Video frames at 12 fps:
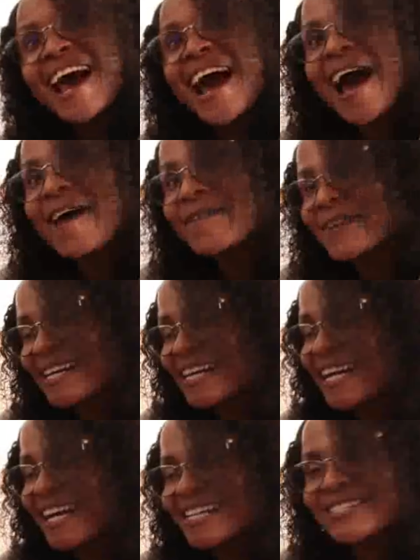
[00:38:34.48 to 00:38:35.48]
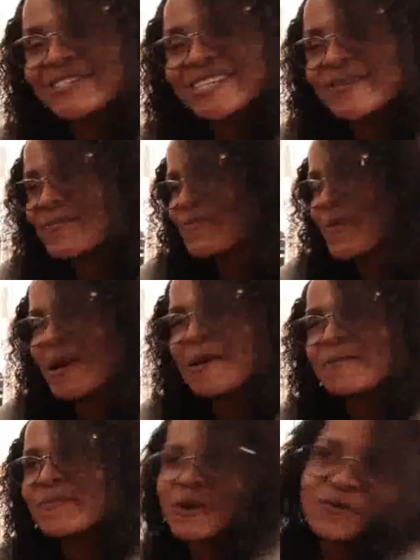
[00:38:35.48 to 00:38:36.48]
I really like to keep my
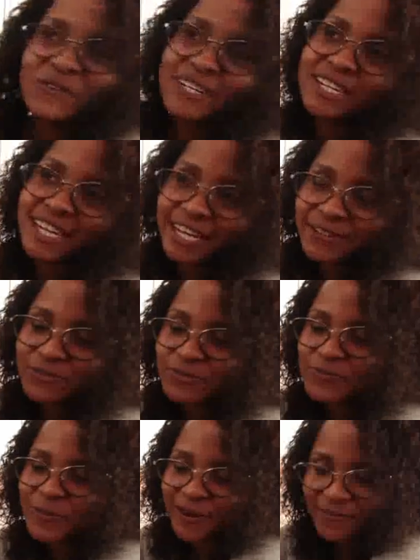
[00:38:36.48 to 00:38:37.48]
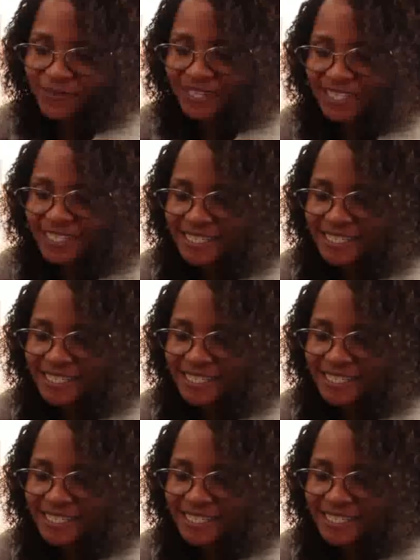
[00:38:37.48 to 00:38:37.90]
private life private.